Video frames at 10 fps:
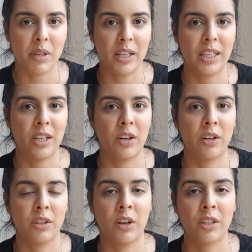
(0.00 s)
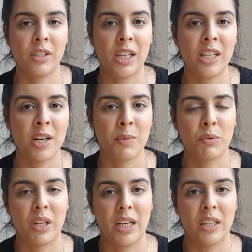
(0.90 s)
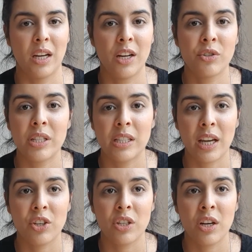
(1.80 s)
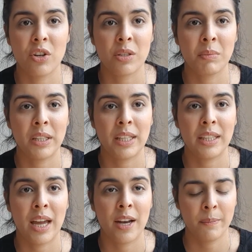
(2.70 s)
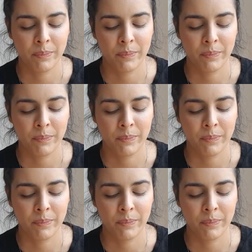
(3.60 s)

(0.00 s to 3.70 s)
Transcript: like their ticket numbers were like in the 100 section or something like that.